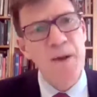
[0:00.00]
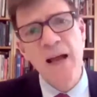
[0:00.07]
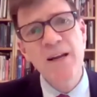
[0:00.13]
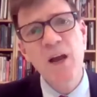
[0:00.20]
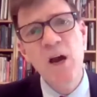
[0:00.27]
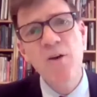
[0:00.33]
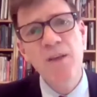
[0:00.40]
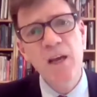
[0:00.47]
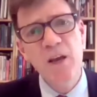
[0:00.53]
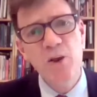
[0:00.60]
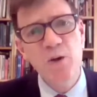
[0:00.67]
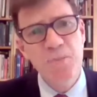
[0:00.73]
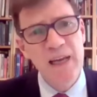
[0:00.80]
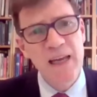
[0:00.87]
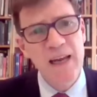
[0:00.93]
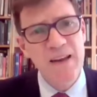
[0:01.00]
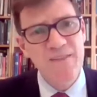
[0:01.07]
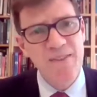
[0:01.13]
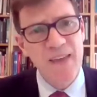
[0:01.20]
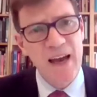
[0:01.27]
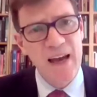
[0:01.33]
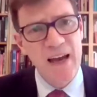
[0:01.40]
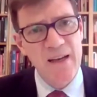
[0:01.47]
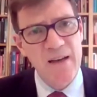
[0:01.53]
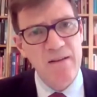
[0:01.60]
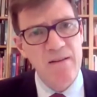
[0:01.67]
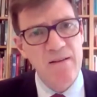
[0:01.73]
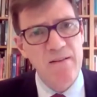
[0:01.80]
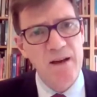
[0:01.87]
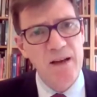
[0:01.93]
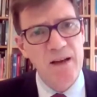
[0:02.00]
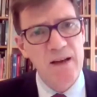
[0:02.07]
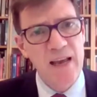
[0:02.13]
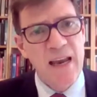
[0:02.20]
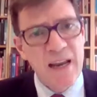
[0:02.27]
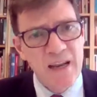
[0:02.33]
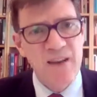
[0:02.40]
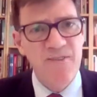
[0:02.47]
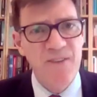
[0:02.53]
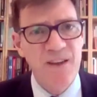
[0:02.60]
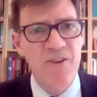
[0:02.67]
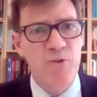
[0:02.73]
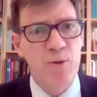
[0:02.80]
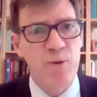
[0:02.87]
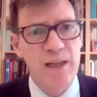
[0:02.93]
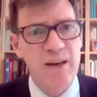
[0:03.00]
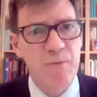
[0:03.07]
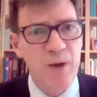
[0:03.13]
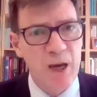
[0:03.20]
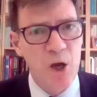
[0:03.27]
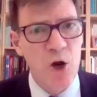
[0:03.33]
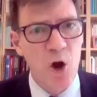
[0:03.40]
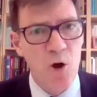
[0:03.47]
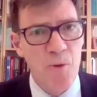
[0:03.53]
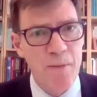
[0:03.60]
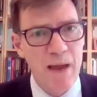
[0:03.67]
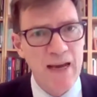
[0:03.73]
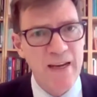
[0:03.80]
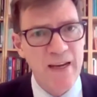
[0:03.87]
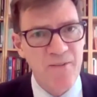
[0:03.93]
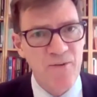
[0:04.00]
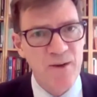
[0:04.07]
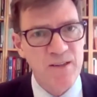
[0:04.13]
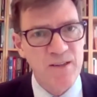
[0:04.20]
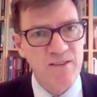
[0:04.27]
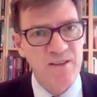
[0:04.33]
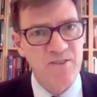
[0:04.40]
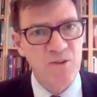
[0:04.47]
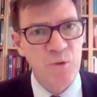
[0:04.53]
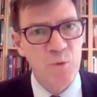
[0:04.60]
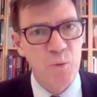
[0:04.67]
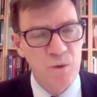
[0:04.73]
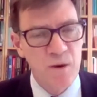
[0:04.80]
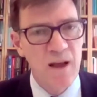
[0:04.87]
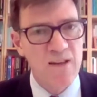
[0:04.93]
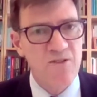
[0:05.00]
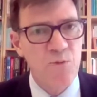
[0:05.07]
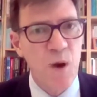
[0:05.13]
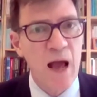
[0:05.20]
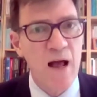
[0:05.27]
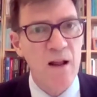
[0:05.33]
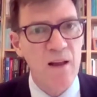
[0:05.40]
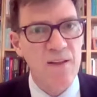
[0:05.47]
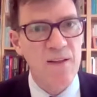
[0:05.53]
I know that you believe that individually we can all make a difference as well.